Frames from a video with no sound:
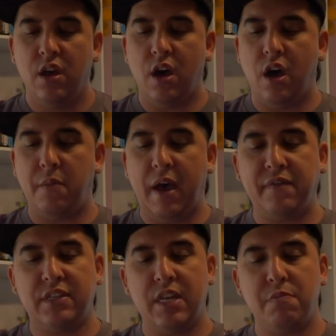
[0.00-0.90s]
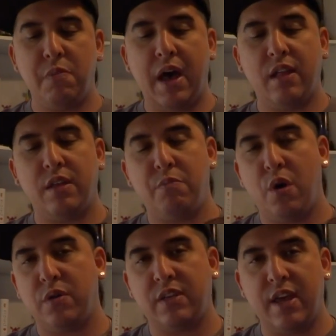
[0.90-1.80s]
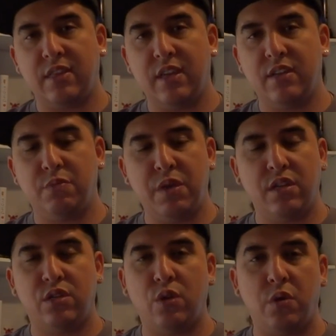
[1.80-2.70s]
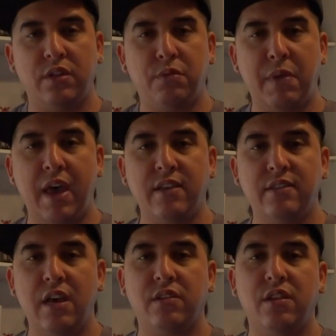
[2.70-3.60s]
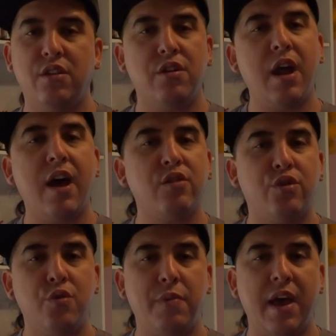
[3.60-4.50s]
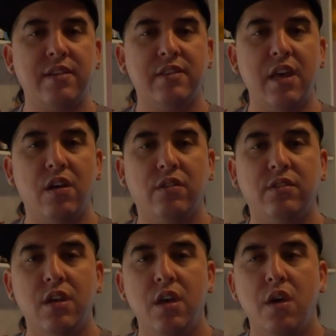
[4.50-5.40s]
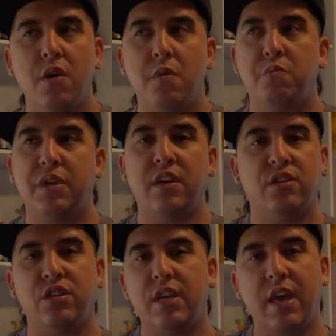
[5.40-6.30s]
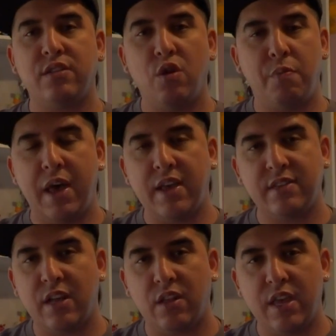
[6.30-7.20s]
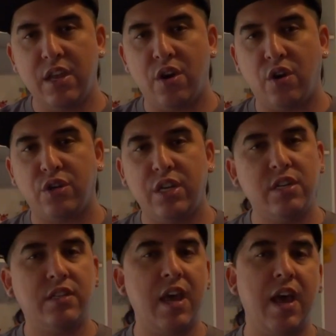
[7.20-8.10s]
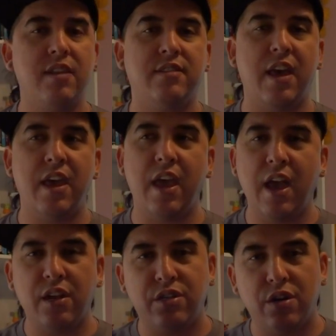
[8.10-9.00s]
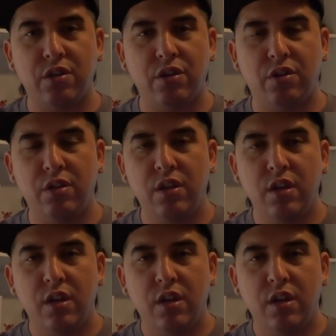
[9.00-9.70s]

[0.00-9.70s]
I've seen Motley boas like this being sold as pastels. And they're not true pastels because she has no pastel in her. She just has that extra little